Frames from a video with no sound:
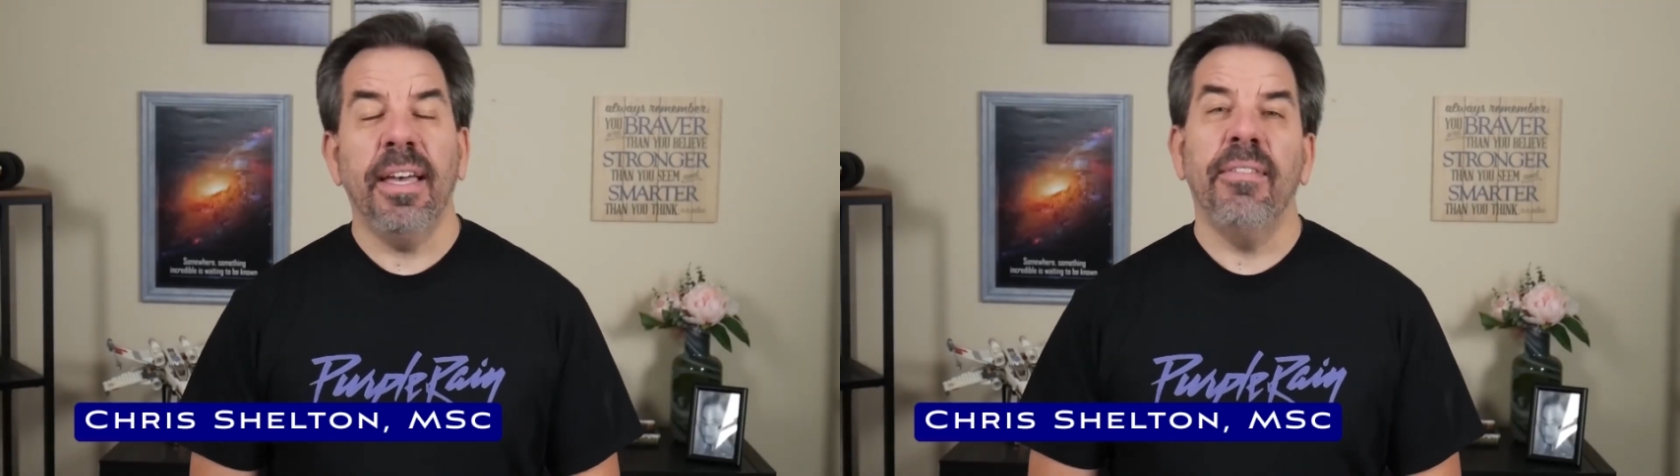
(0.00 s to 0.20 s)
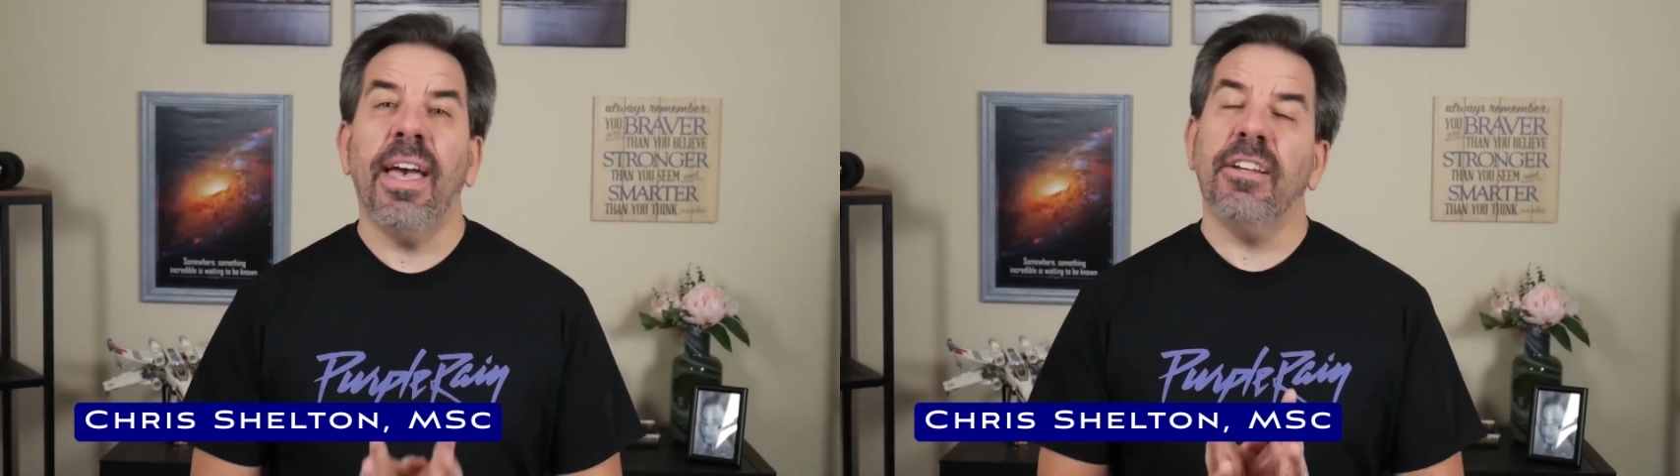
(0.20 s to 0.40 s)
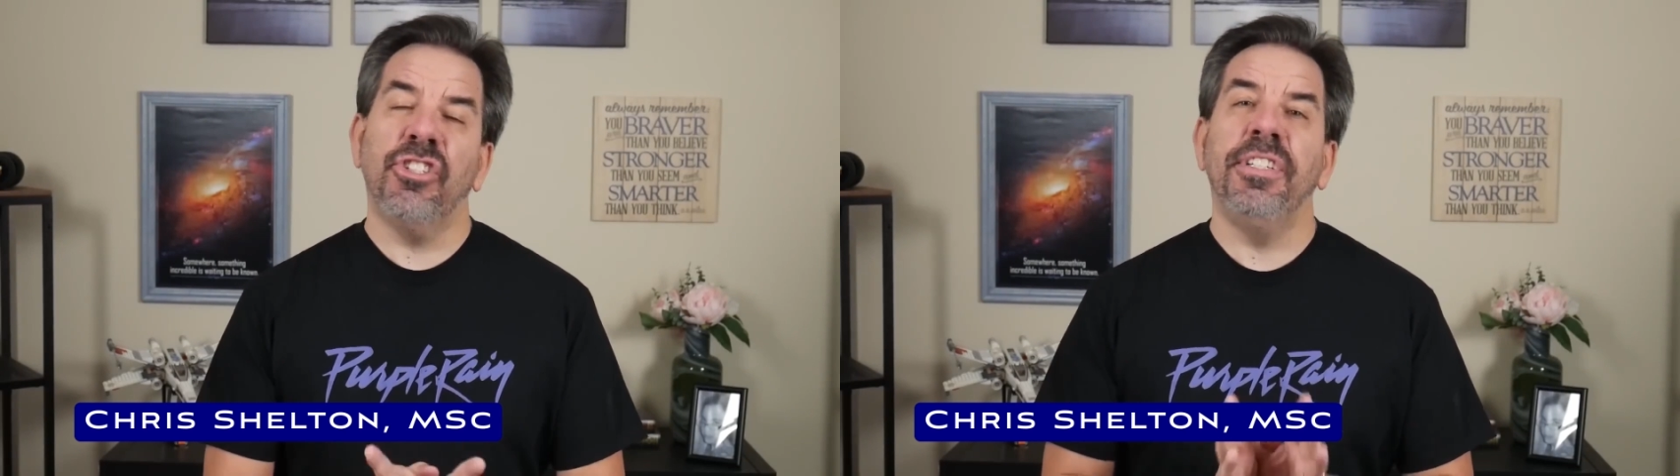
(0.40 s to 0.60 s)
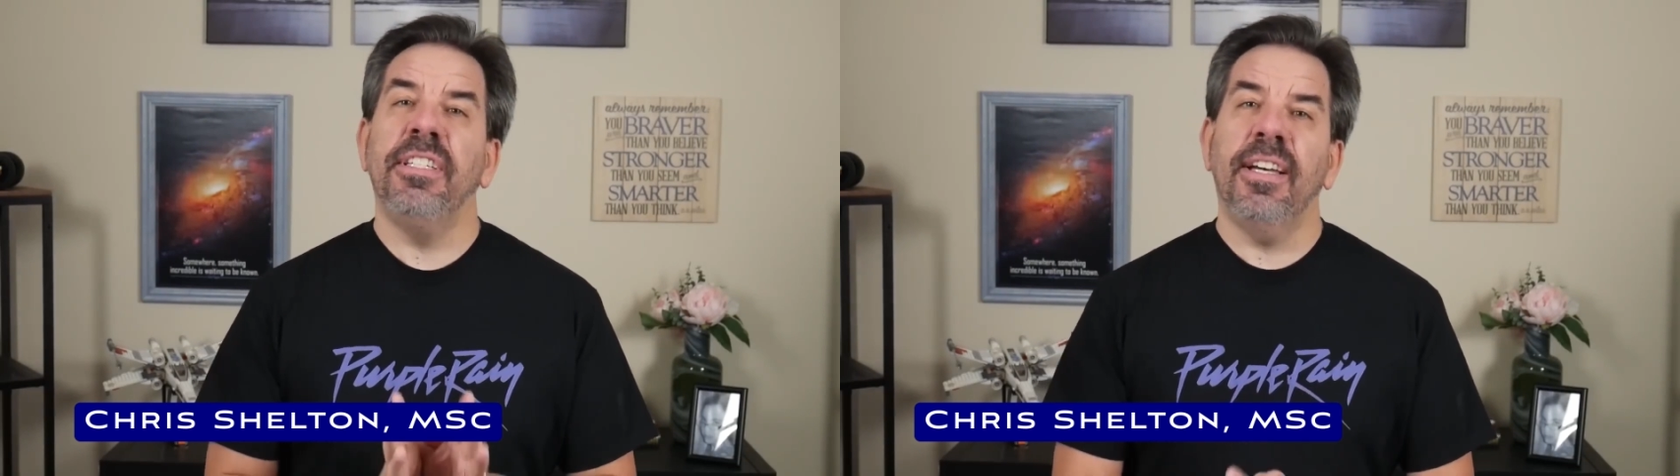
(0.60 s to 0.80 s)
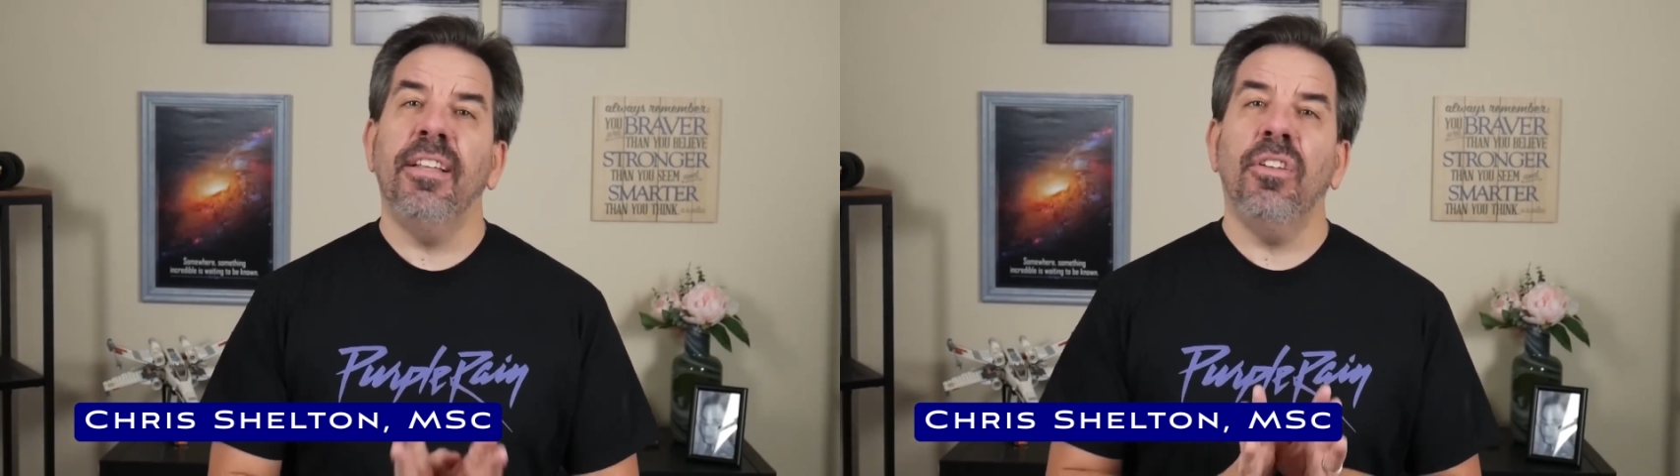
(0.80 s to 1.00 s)
I have actually
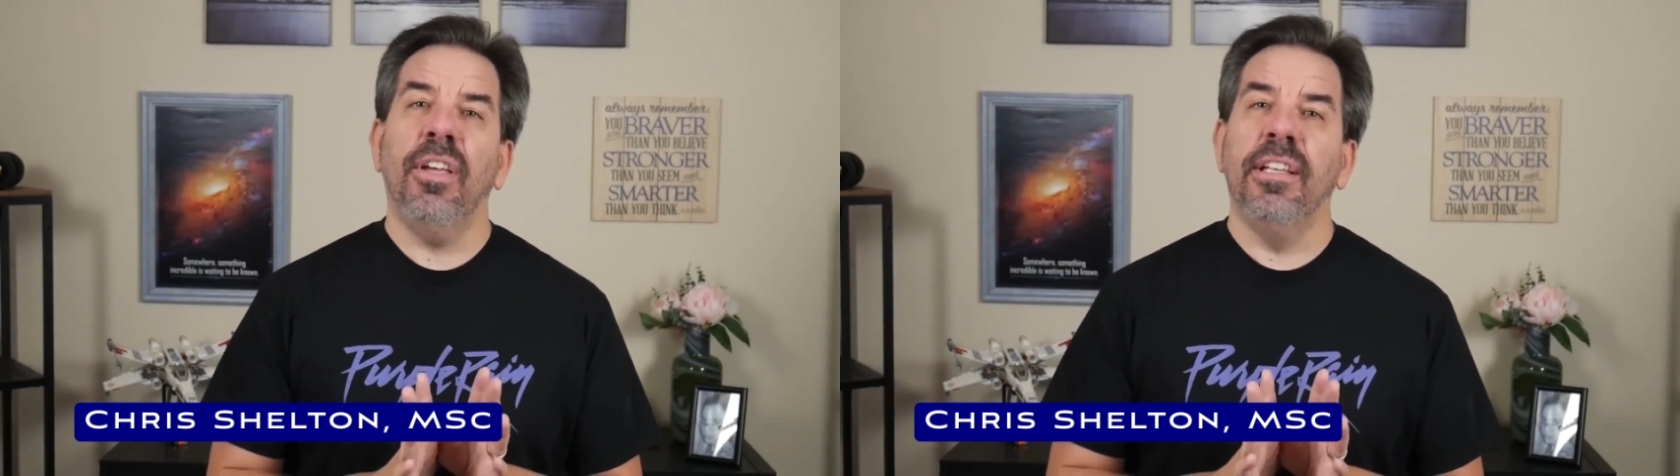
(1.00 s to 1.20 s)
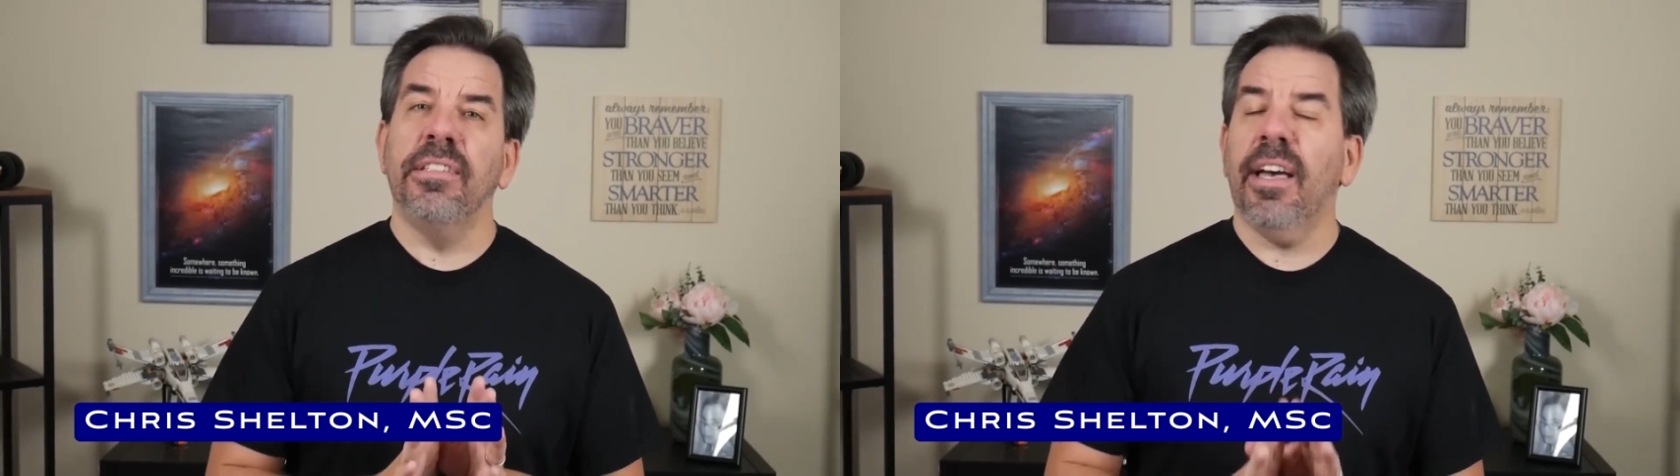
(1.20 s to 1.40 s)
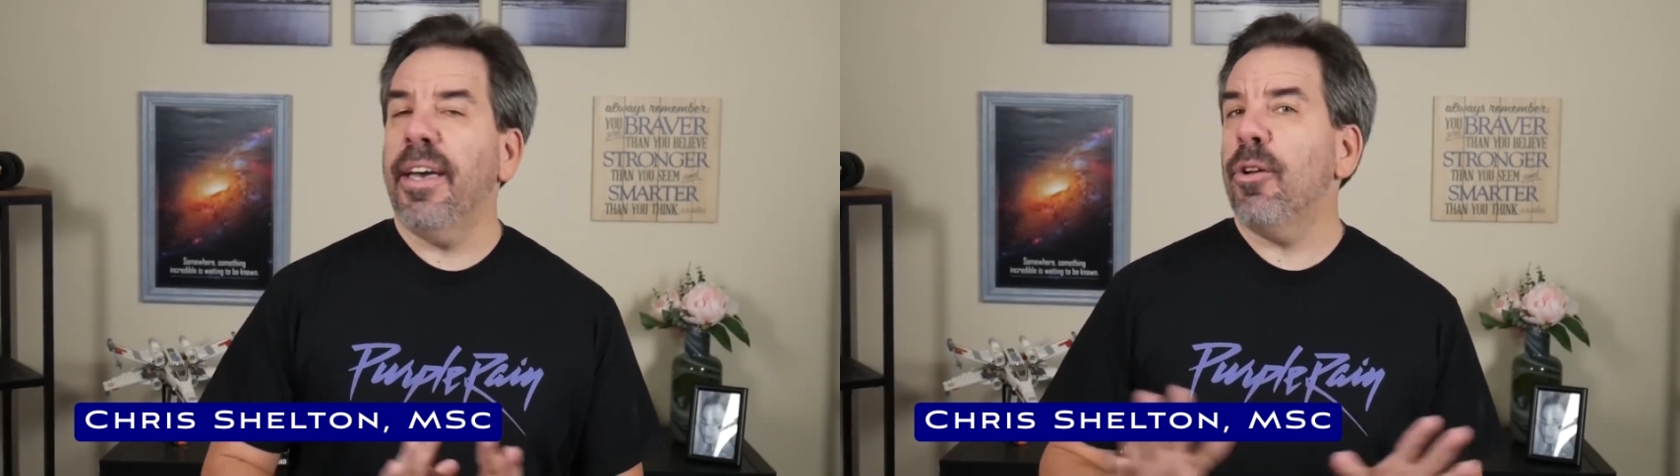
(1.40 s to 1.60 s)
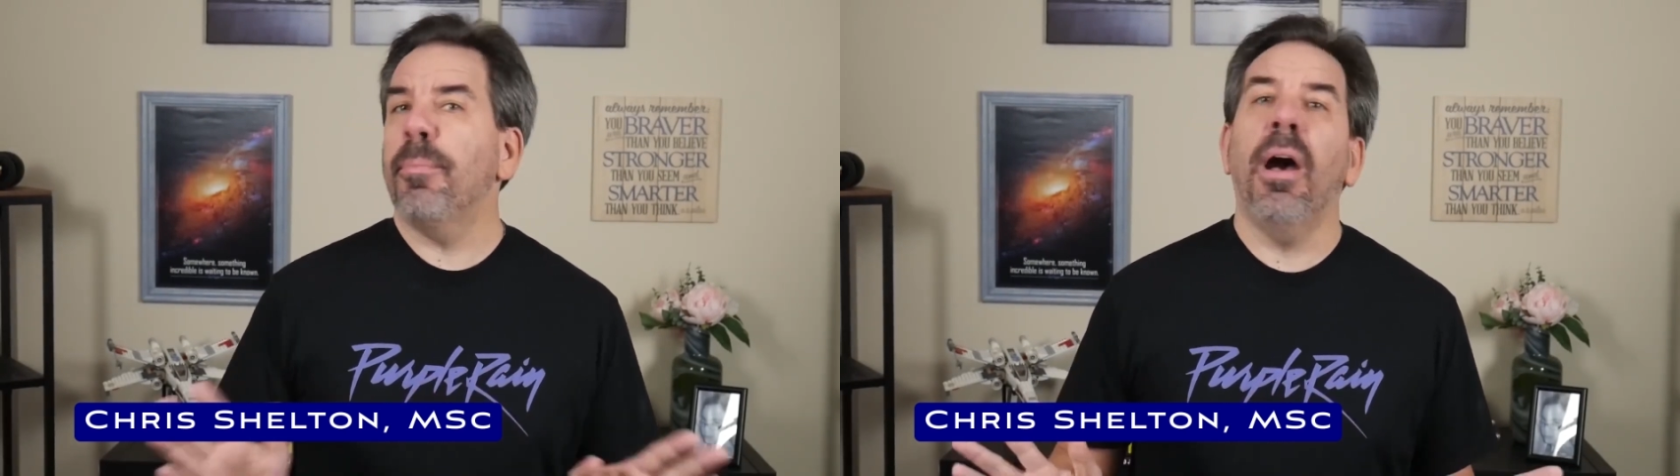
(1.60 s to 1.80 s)
done entire